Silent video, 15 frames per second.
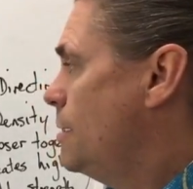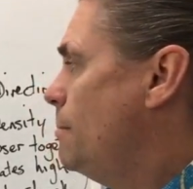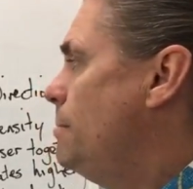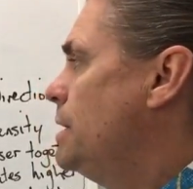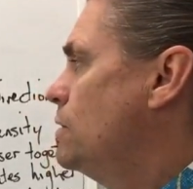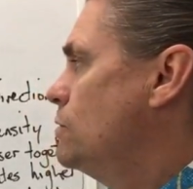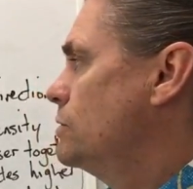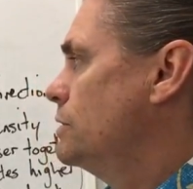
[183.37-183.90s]

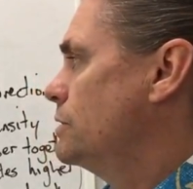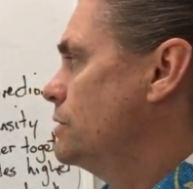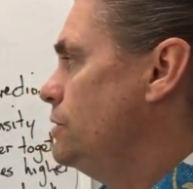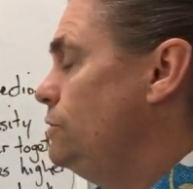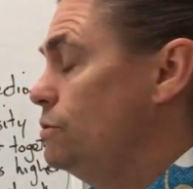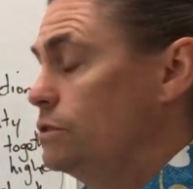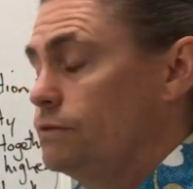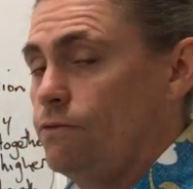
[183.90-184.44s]
Because it's a
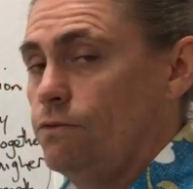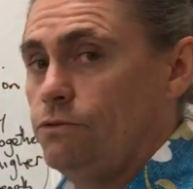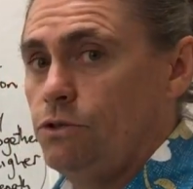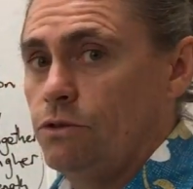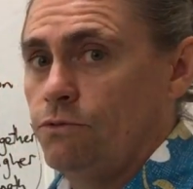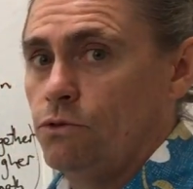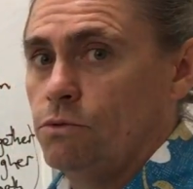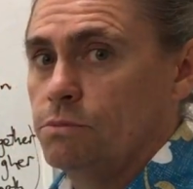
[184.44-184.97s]

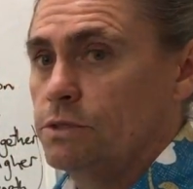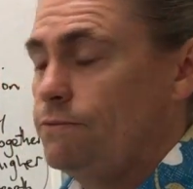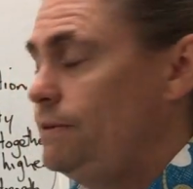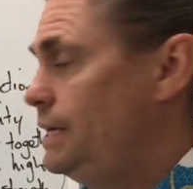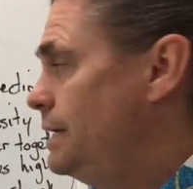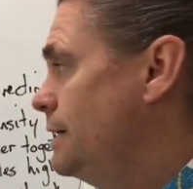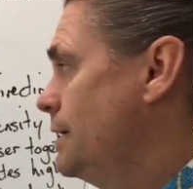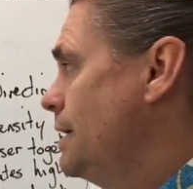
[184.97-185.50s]
uniform
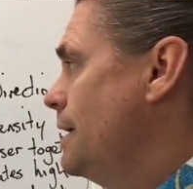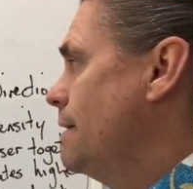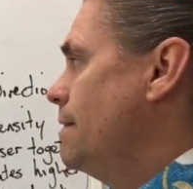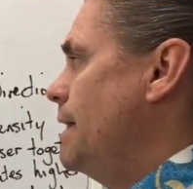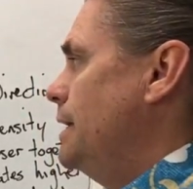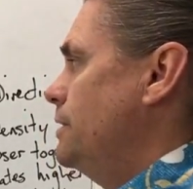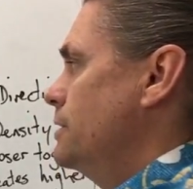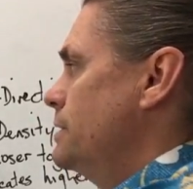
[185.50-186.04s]
sphere,
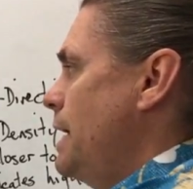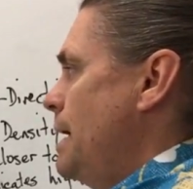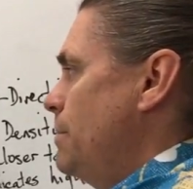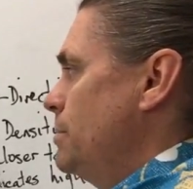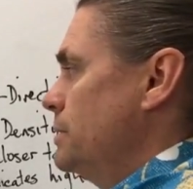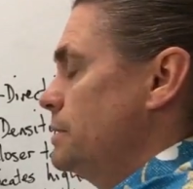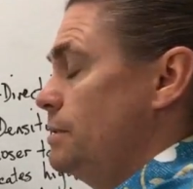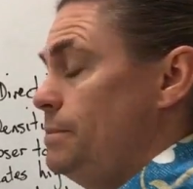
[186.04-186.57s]
that just
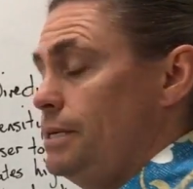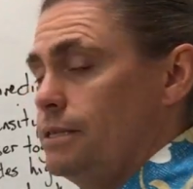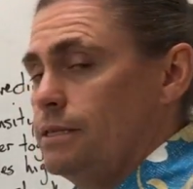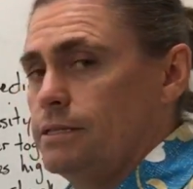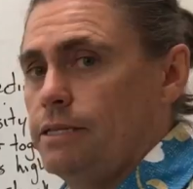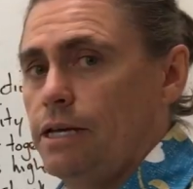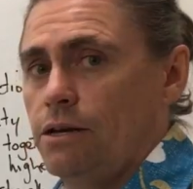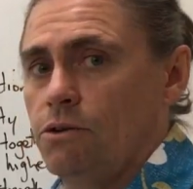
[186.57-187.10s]
happens to be at the
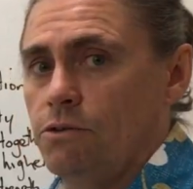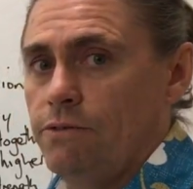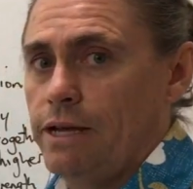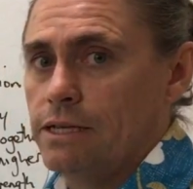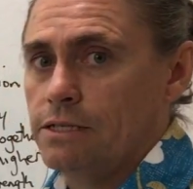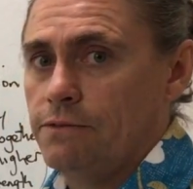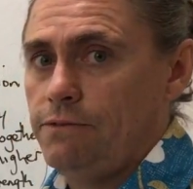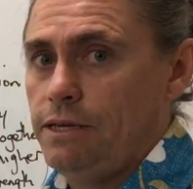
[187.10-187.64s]
centre of
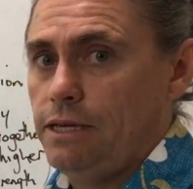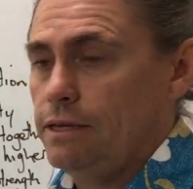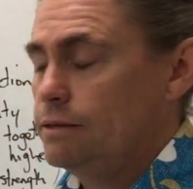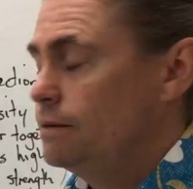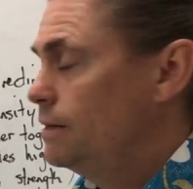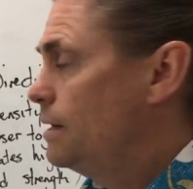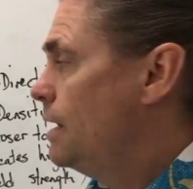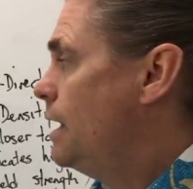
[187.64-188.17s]
our sphere.
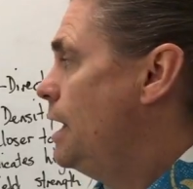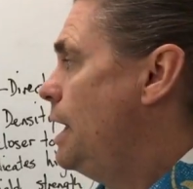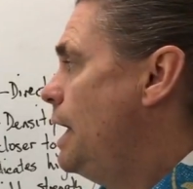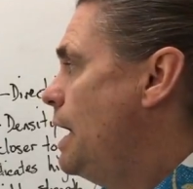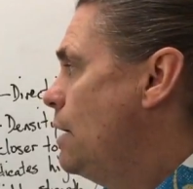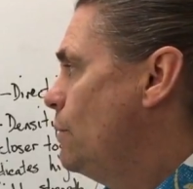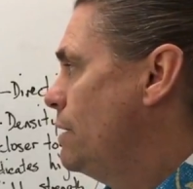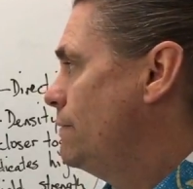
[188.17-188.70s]

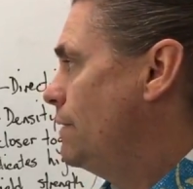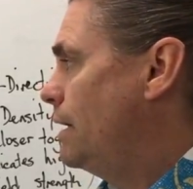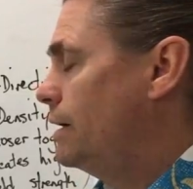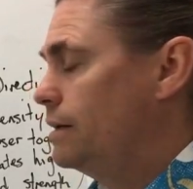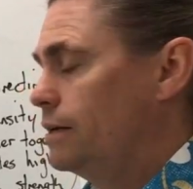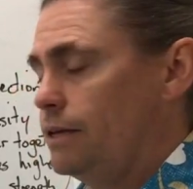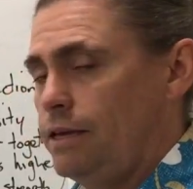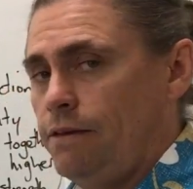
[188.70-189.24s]
However,
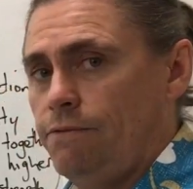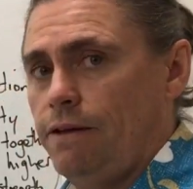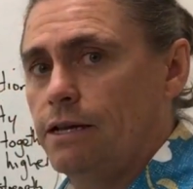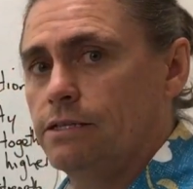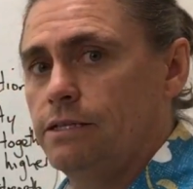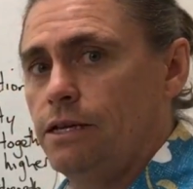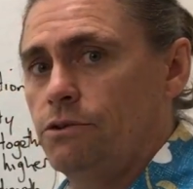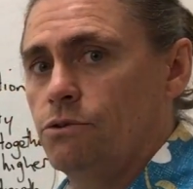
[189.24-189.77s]
if
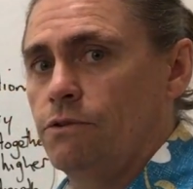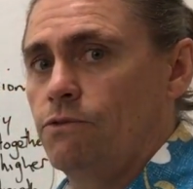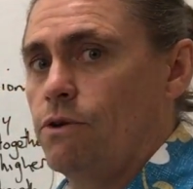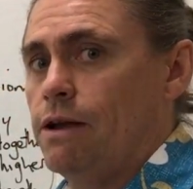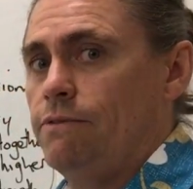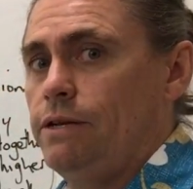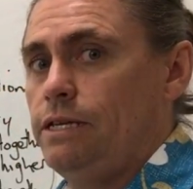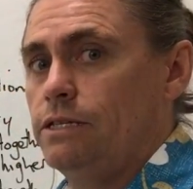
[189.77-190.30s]
our centre of
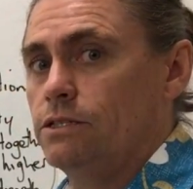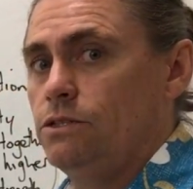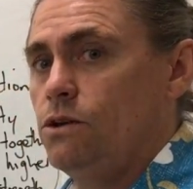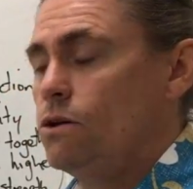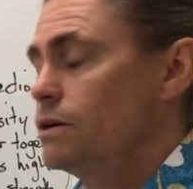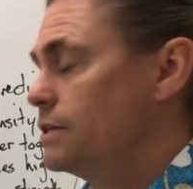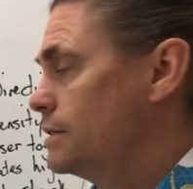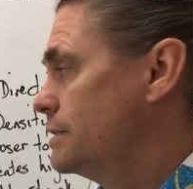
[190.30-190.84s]
gravity is
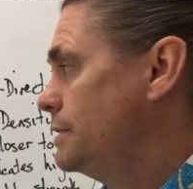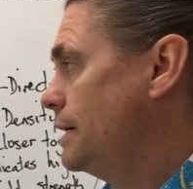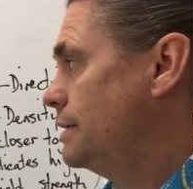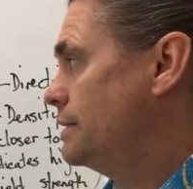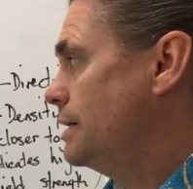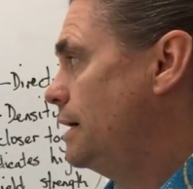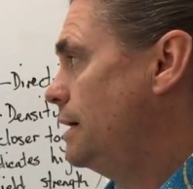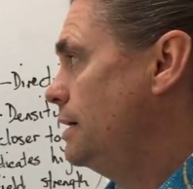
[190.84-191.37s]
not at the
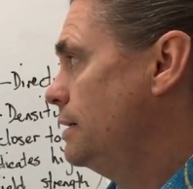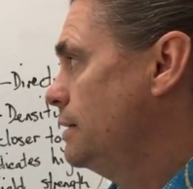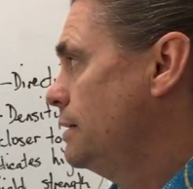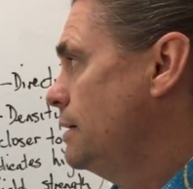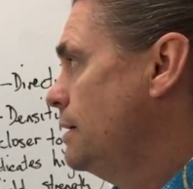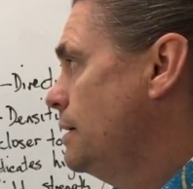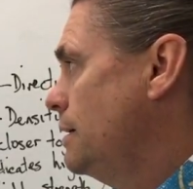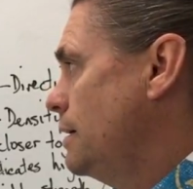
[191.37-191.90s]
centre,
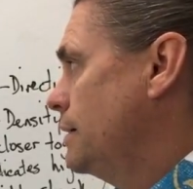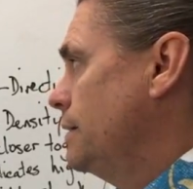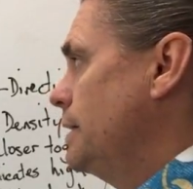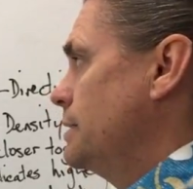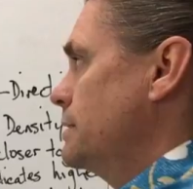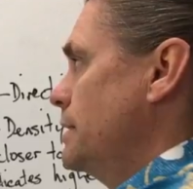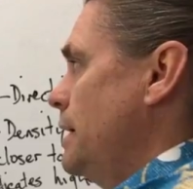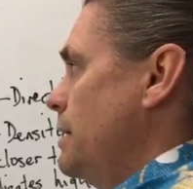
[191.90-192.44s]
and
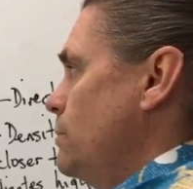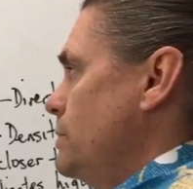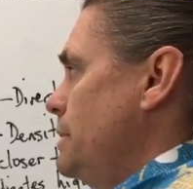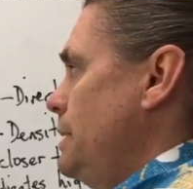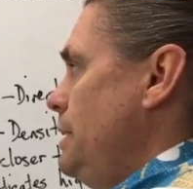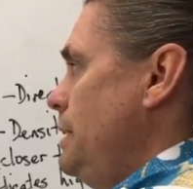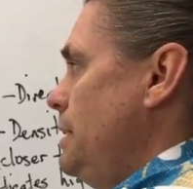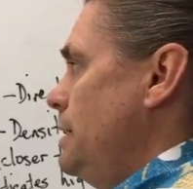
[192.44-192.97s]
let's say it
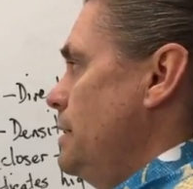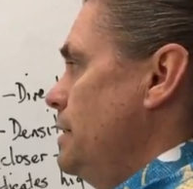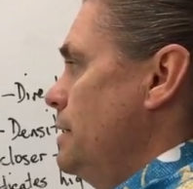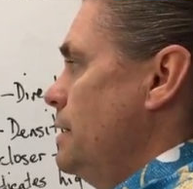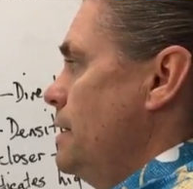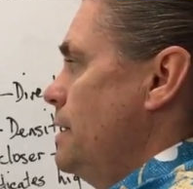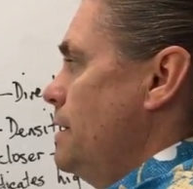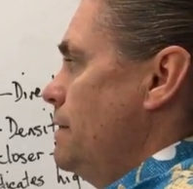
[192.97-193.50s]
was here,
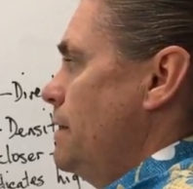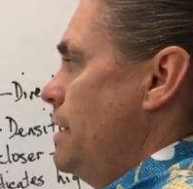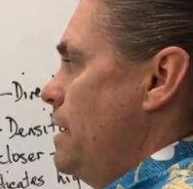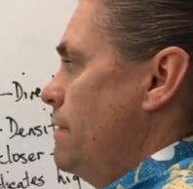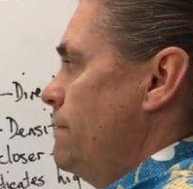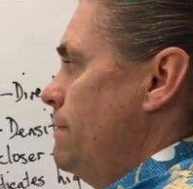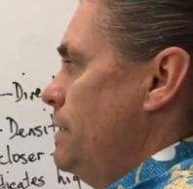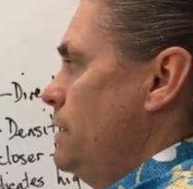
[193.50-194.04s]
then
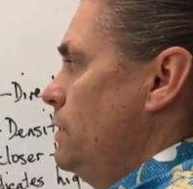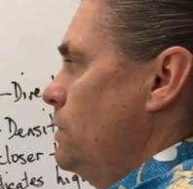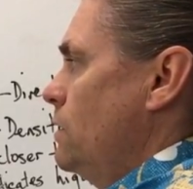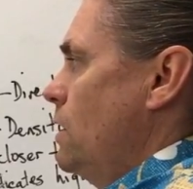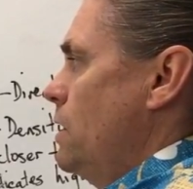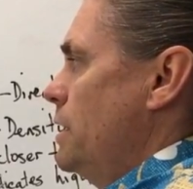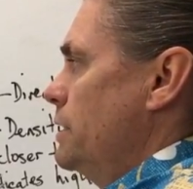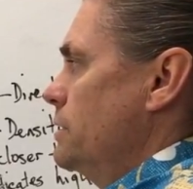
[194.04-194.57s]
our field
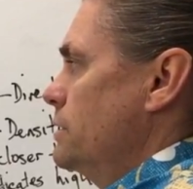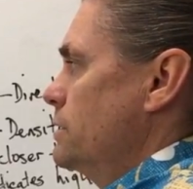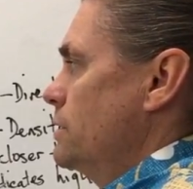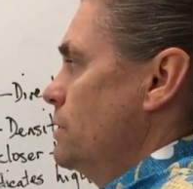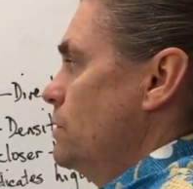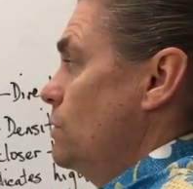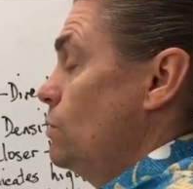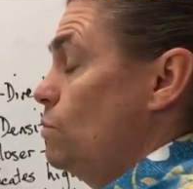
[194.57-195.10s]

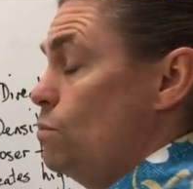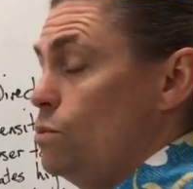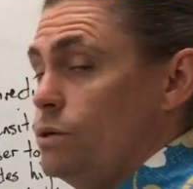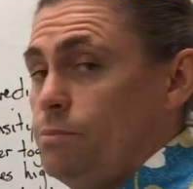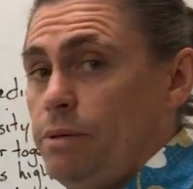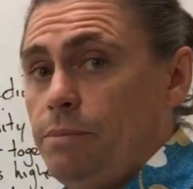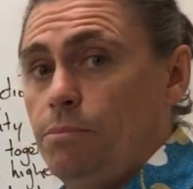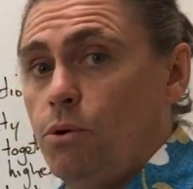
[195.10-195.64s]
lines
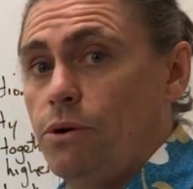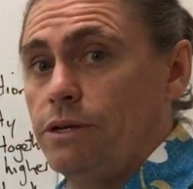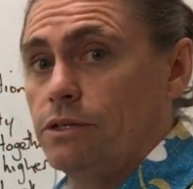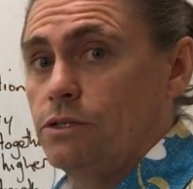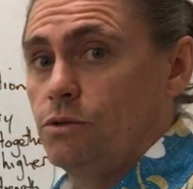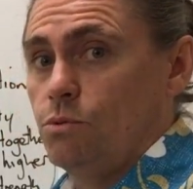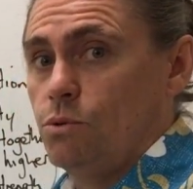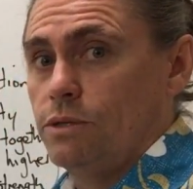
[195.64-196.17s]
would be
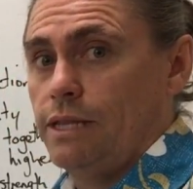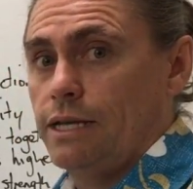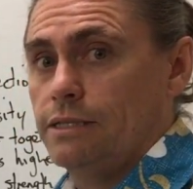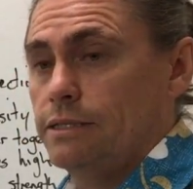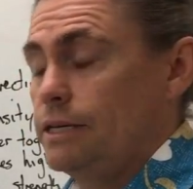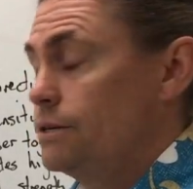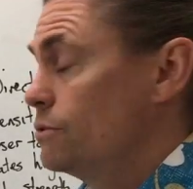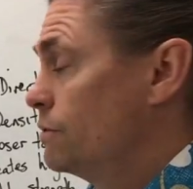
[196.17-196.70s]
pointed toward
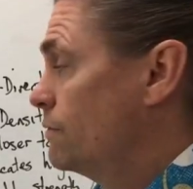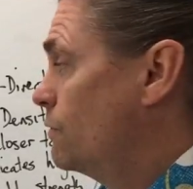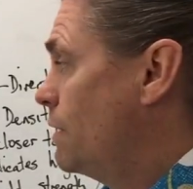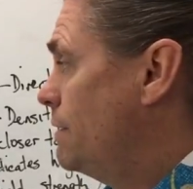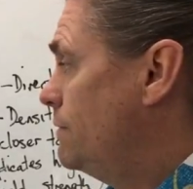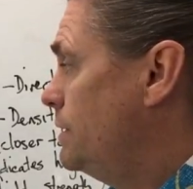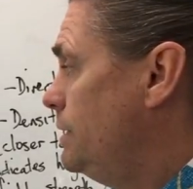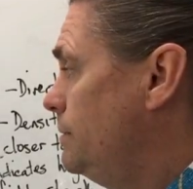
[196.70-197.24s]
that centre of
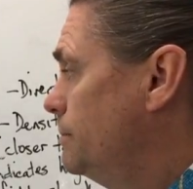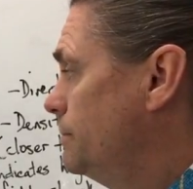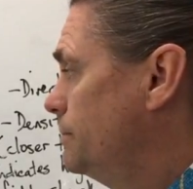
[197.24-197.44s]
gravity.